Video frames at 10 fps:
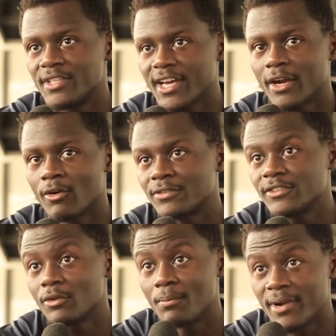take an
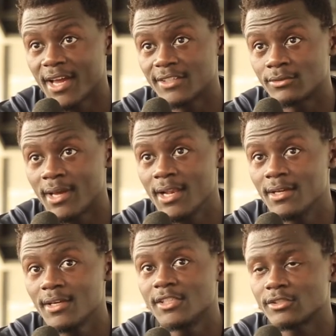off-season break as well,
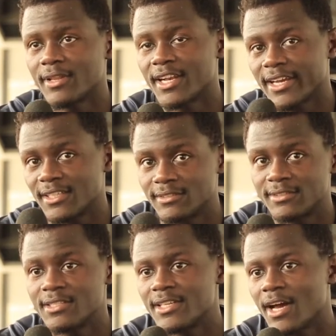so that I can sit